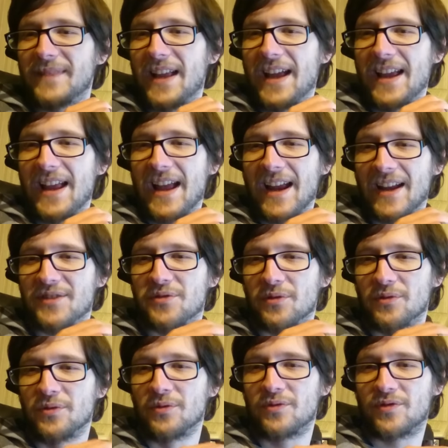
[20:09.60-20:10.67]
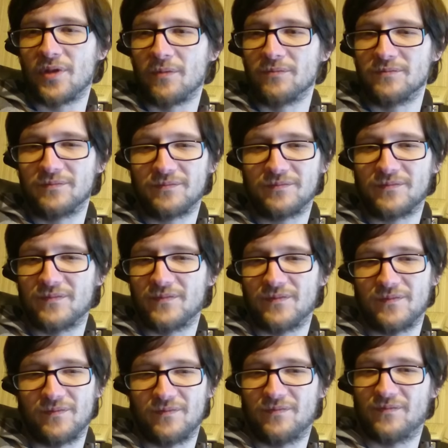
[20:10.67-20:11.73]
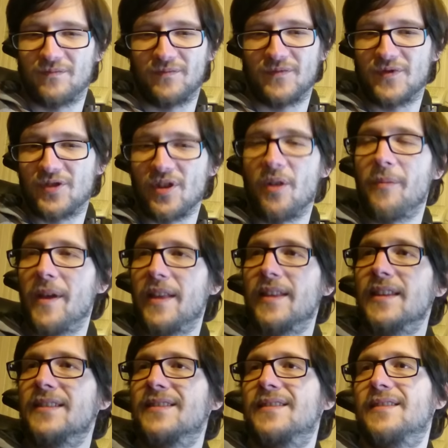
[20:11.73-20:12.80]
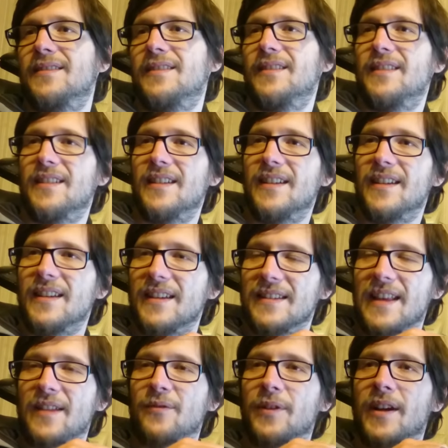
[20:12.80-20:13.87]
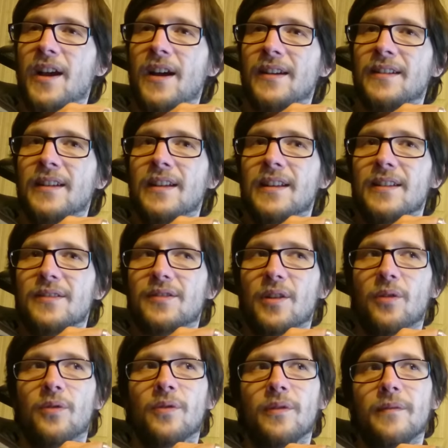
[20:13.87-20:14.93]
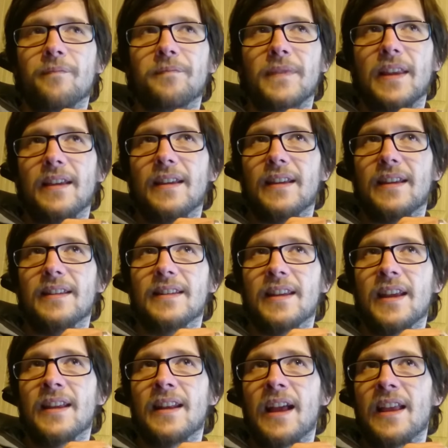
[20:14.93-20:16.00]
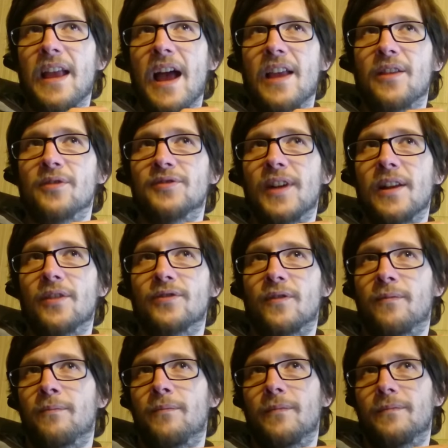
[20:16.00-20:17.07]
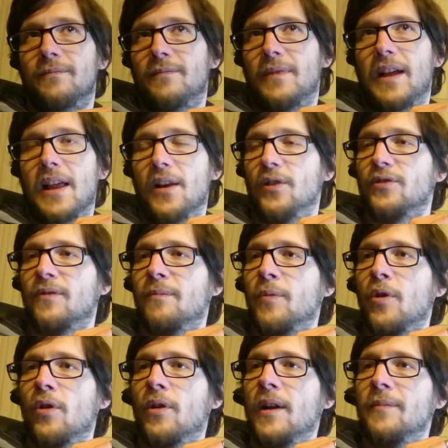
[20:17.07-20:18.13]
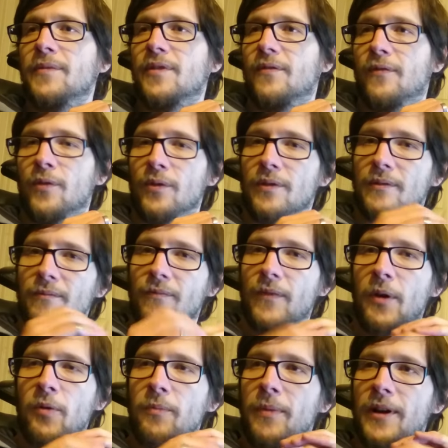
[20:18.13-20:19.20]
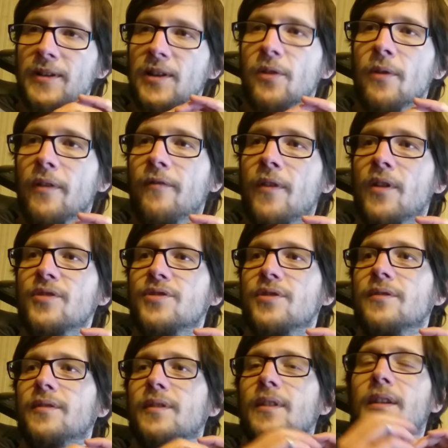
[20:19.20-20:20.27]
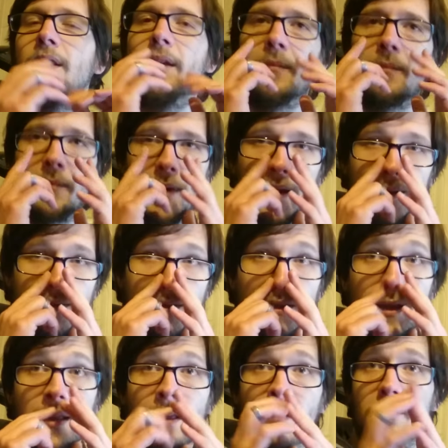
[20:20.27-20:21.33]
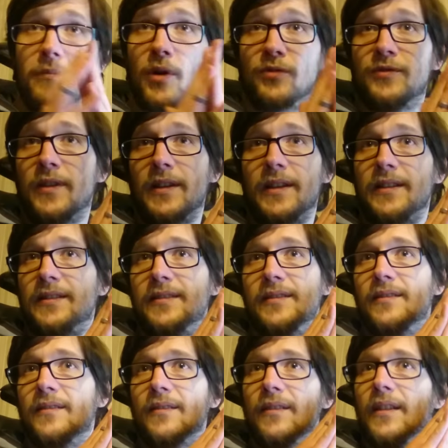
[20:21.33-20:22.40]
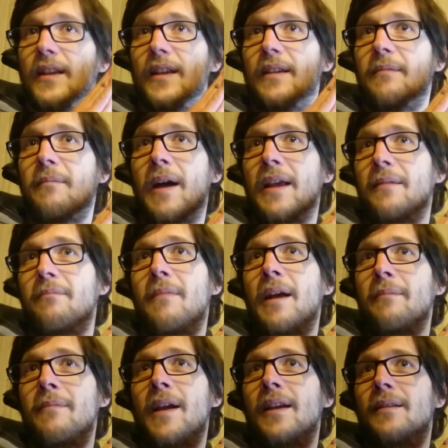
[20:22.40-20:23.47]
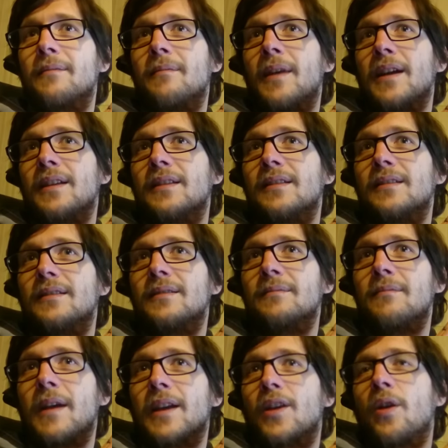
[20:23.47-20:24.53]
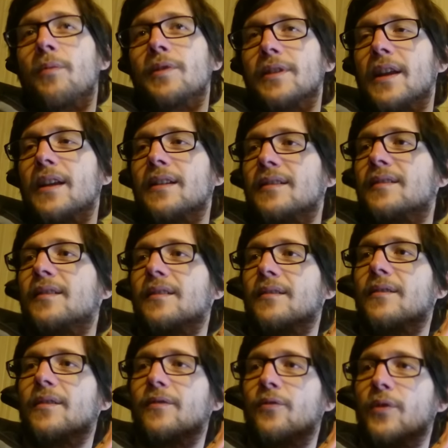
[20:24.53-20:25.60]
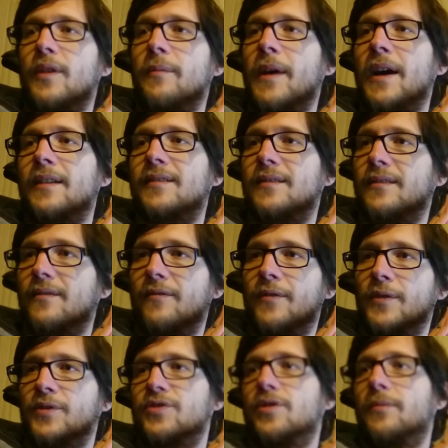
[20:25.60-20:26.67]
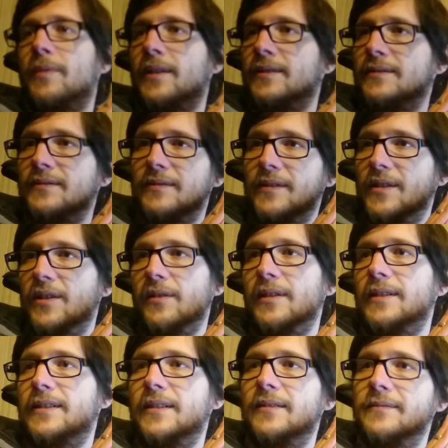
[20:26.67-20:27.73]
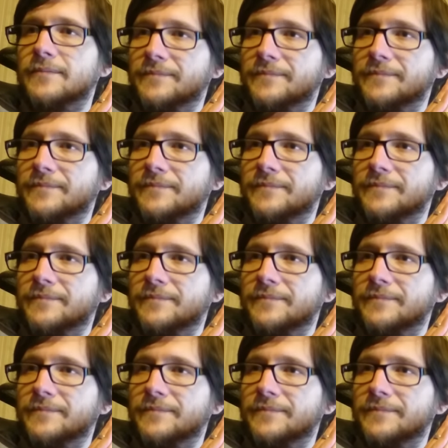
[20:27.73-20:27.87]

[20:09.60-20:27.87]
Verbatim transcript: I, I had to do some some edits in that regard. So in the end, I, I, use a lot of a lot of programs for very particular functions, but mostly is uh, my, my my my common days 3D Max, Photoshop, and Unity.